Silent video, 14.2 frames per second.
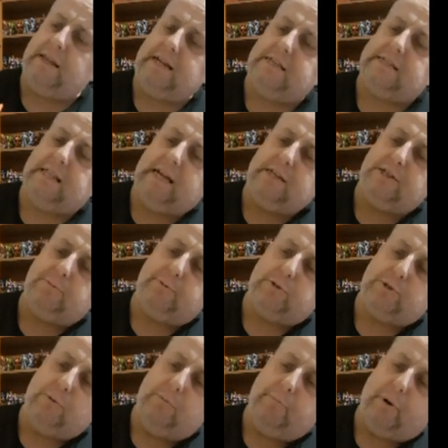he lights up at
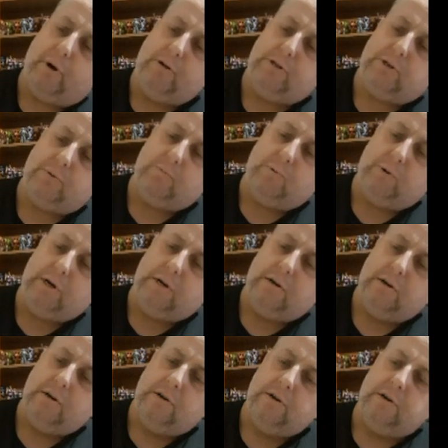some point somewhere.
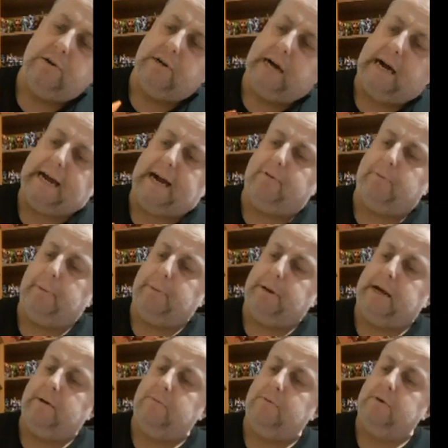I can't remember
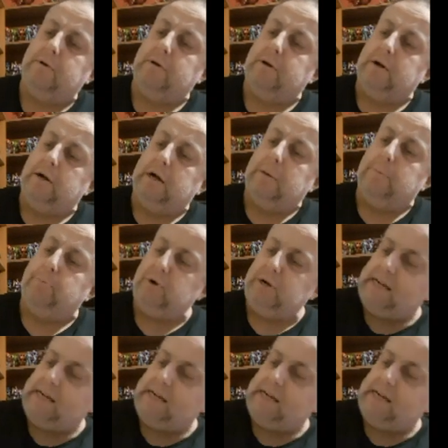now. But